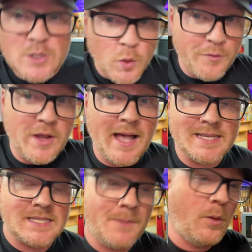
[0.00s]
tour for you guys
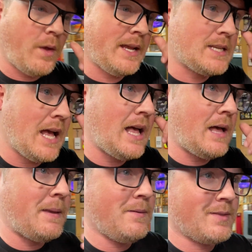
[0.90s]
at some point, uh,
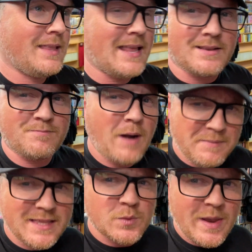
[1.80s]
maybe within the next,
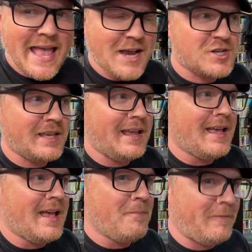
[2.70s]
probably this week, actually.
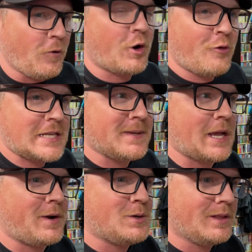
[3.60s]
Before Christmas, I
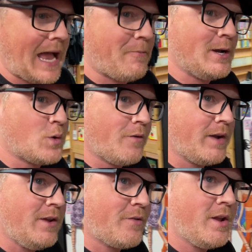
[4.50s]
want to do a library tour for
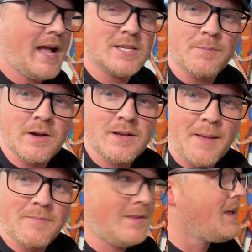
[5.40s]
you, for you guys. So I'm going to,
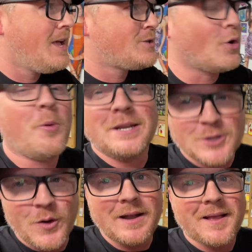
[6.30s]
I'm, don't hold me
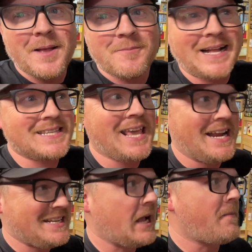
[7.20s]
to it, but that's the
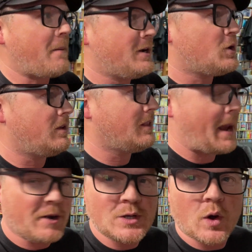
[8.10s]
idea. I'm going to do a
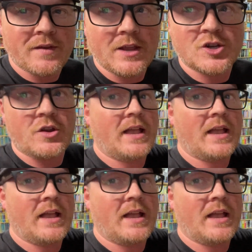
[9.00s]
library tour video, showing you